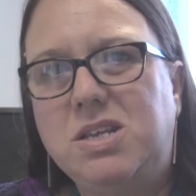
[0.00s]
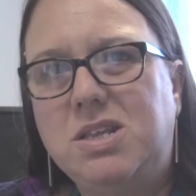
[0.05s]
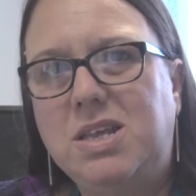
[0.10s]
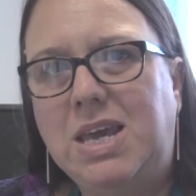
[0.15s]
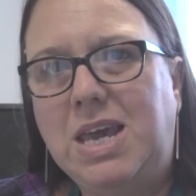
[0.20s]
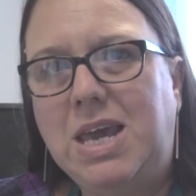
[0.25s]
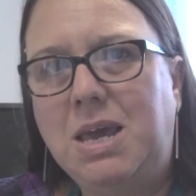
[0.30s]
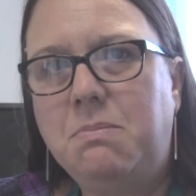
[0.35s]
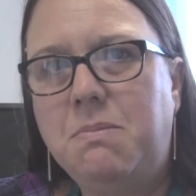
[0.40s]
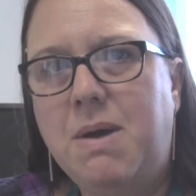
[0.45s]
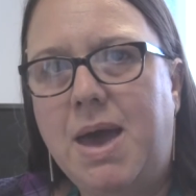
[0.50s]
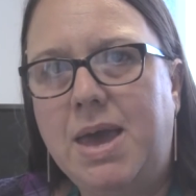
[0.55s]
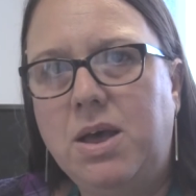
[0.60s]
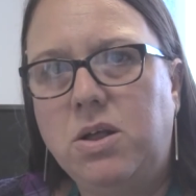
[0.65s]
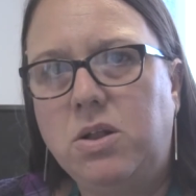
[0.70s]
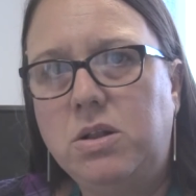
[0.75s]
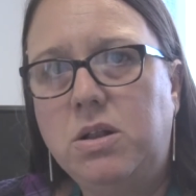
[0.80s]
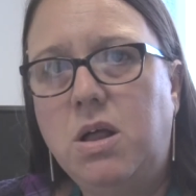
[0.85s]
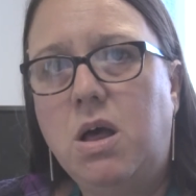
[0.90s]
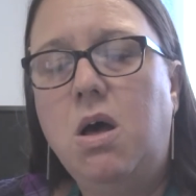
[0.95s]
to the
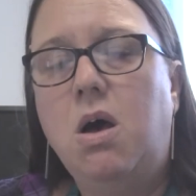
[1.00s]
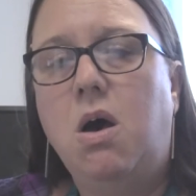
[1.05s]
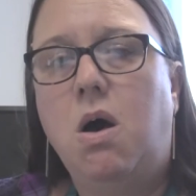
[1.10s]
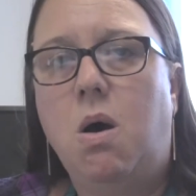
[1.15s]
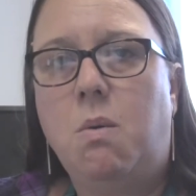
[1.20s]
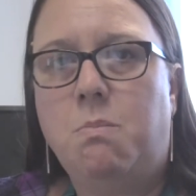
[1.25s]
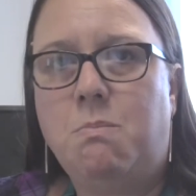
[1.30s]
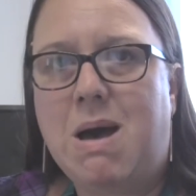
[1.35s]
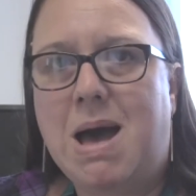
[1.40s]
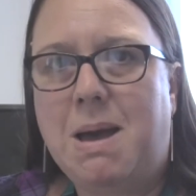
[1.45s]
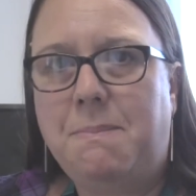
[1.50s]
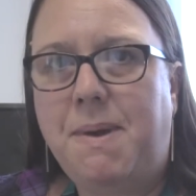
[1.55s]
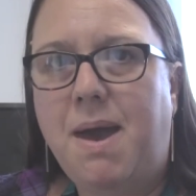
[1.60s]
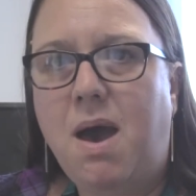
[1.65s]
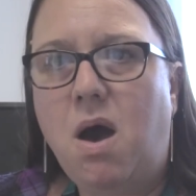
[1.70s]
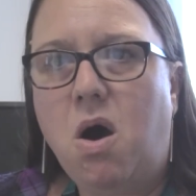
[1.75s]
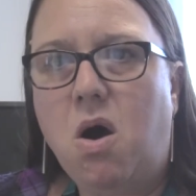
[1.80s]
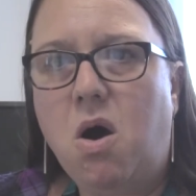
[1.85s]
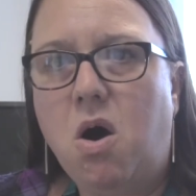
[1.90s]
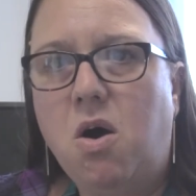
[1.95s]
email on my
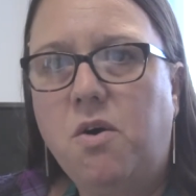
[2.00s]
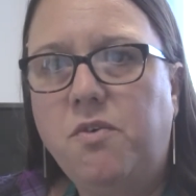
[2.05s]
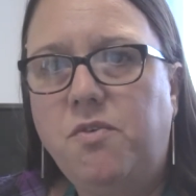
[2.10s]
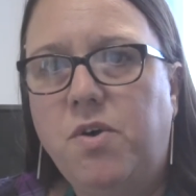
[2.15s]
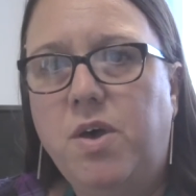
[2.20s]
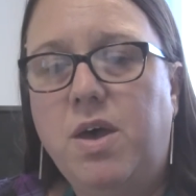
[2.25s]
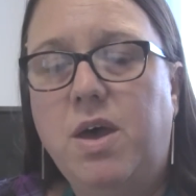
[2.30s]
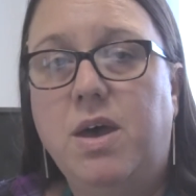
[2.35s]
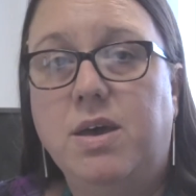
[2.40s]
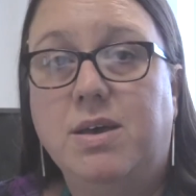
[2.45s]
behalf,